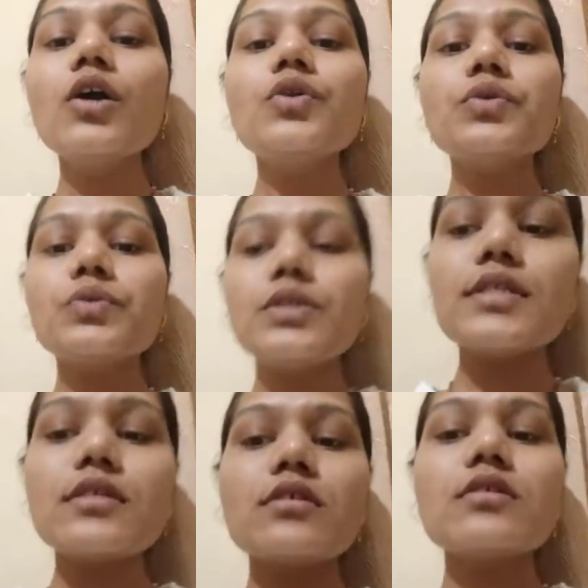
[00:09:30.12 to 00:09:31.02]
to
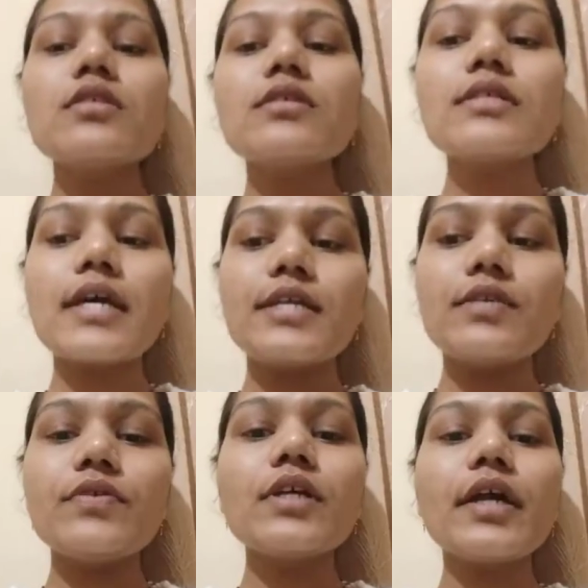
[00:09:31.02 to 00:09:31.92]
discuss the
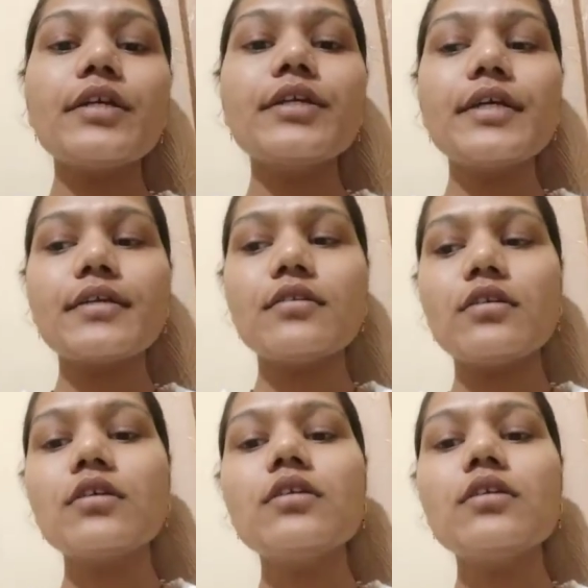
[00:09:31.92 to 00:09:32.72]
scientific and a technical